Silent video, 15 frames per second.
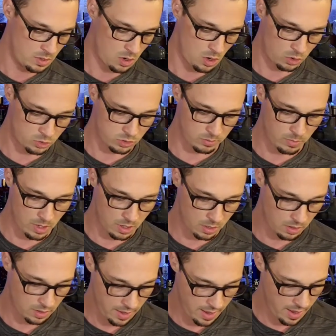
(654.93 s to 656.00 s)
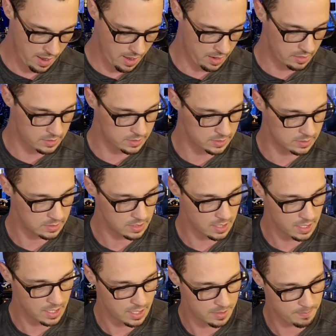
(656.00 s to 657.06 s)
Ultra Male and
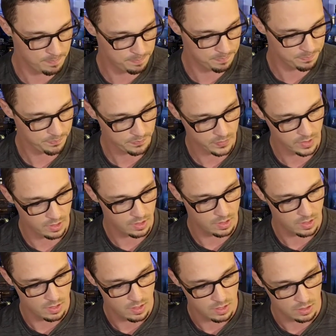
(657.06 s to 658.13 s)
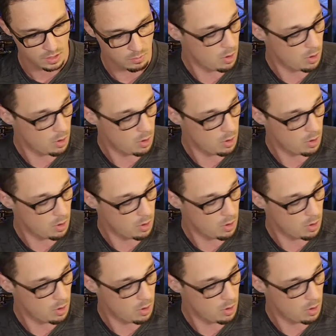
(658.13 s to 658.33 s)
uh, the